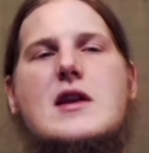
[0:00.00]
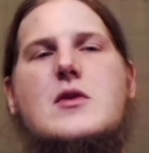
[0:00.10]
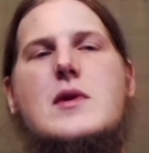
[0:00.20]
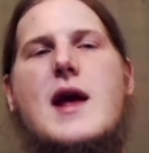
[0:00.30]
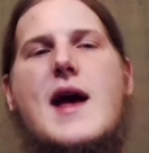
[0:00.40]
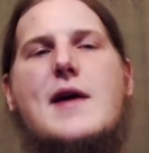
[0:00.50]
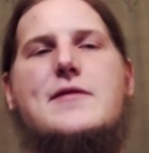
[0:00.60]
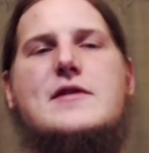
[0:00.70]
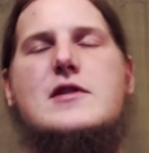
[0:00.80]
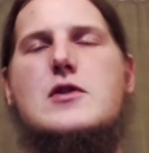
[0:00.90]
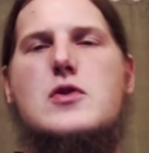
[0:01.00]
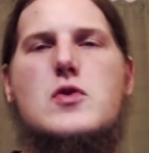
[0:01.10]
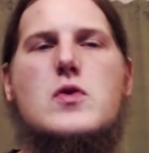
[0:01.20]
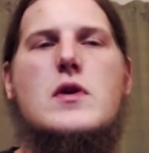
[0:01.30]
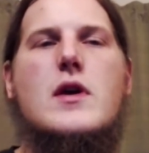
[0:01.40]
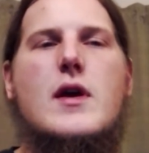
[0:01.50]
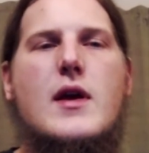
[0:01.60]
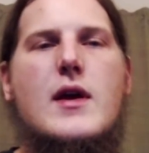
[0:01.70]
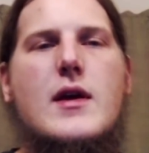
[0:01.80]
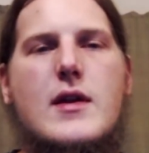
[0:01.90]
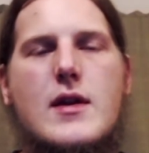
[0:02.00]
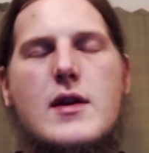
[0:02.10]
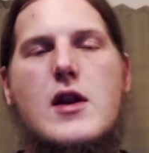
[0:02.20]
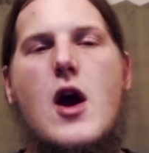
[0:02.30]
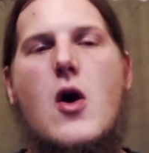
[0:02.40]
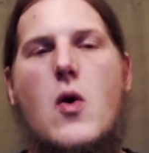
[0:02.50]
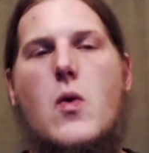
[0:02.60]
you would have to know